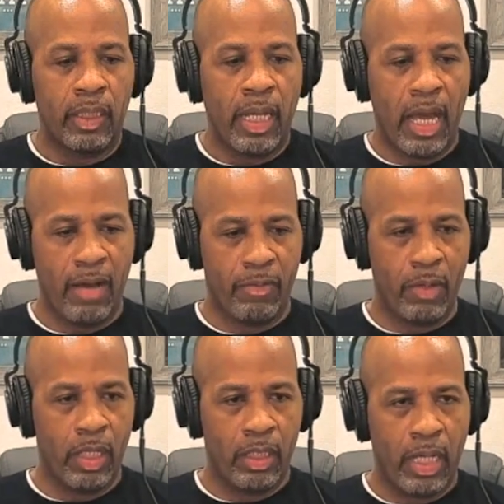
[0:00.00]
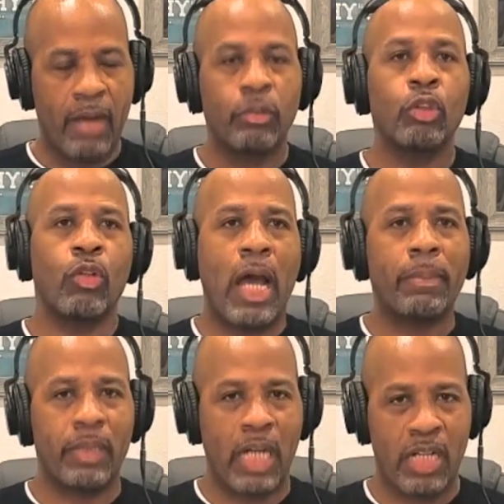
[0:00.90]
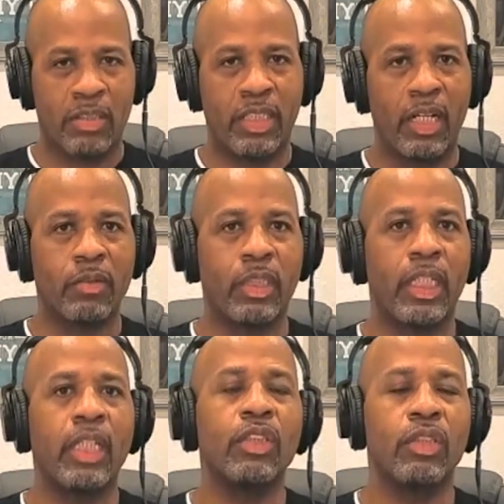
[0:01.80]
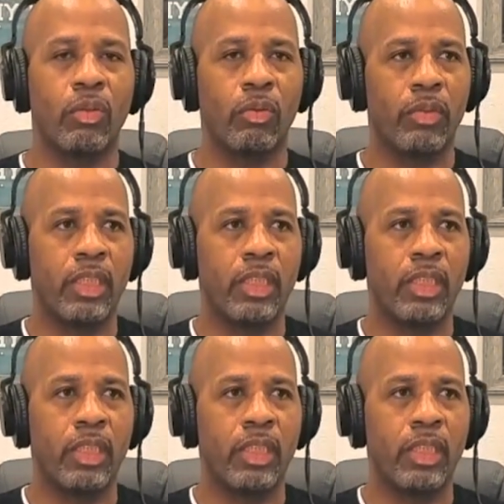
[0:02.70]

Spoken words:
have trapped ourselves into,